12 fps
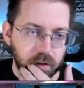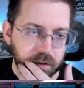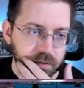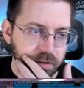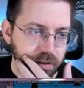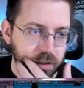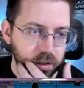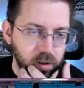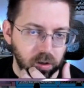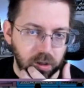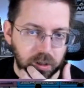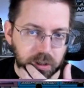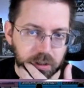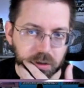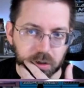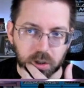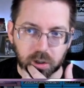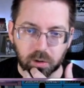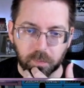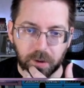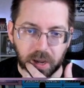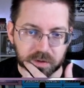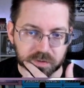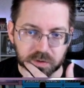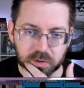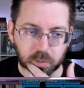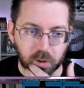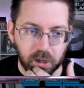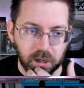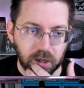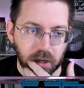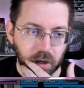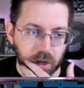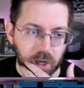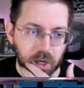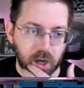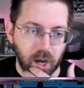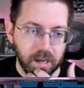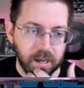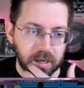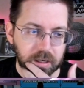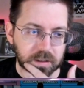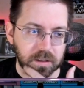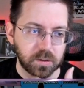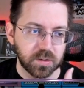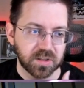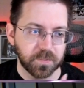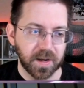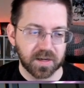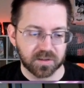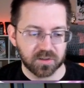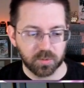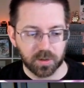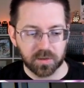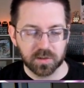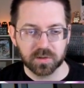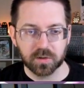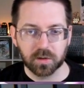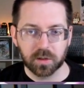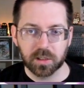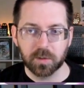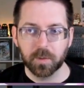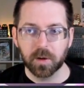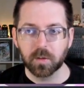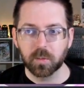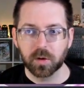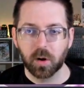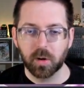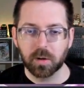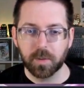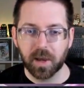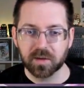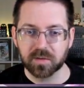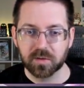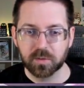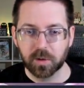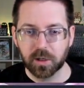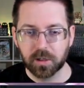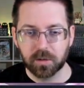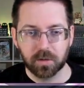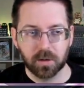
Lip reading: Security, nook, or passageway? I hate to use the passageway this early, but we're going passageway.